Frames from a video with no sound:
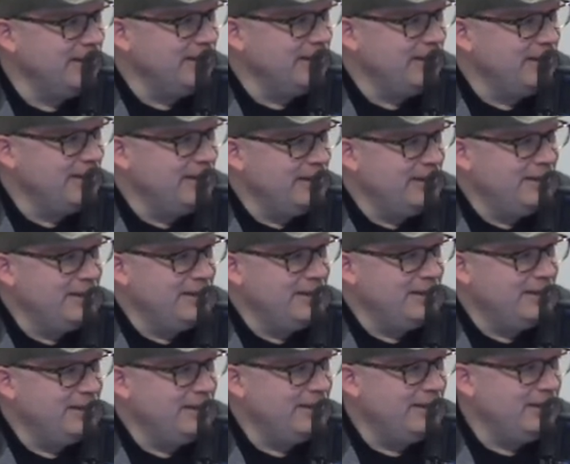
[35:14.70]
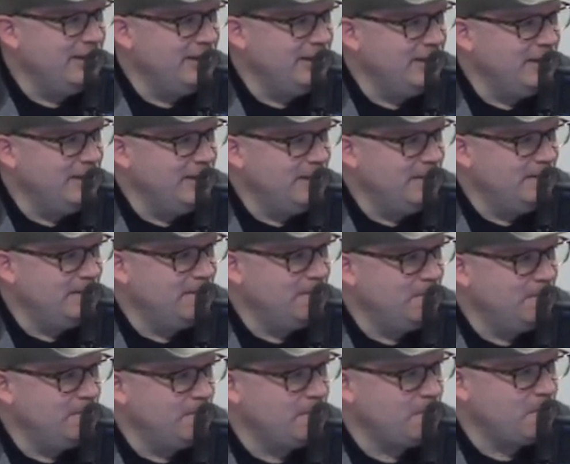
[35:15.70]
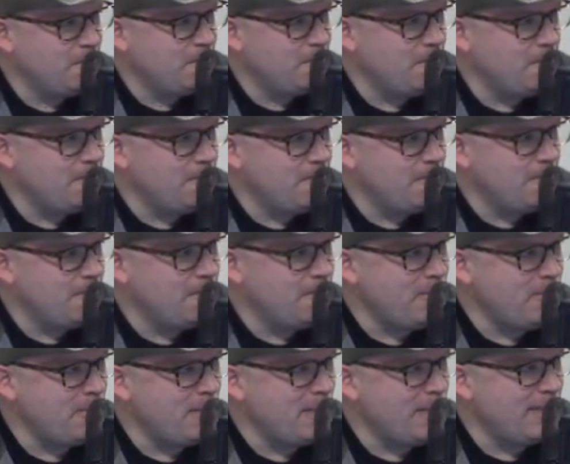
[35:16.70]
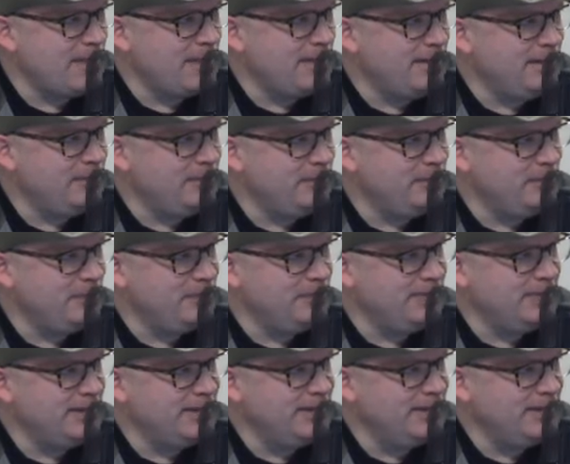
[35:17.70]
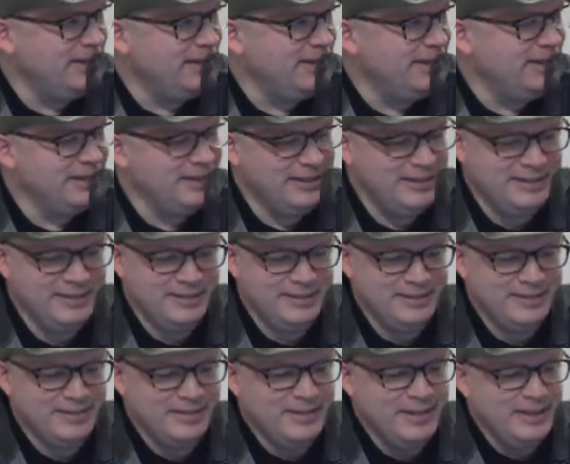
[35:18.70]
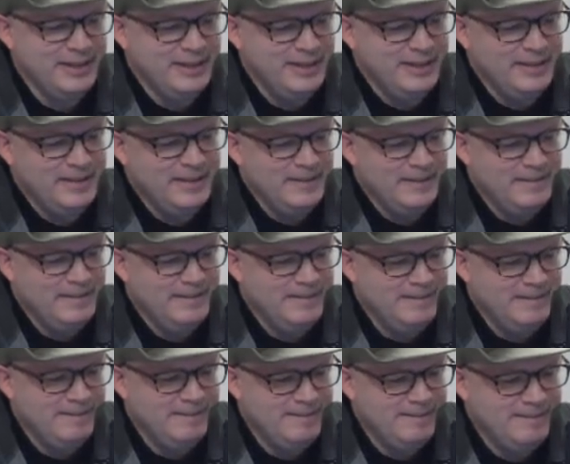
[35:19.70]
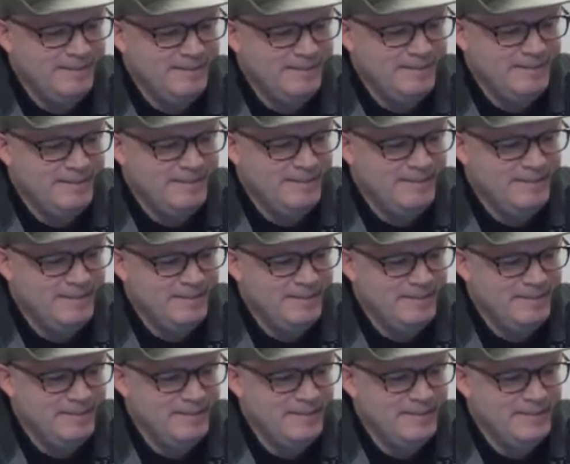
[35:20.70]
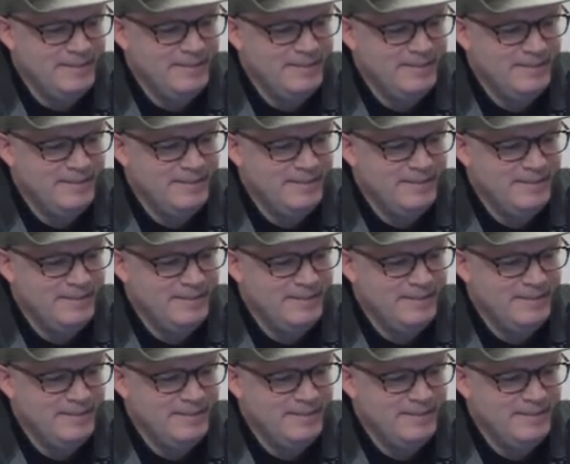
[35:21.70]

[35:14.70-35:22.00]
(silent)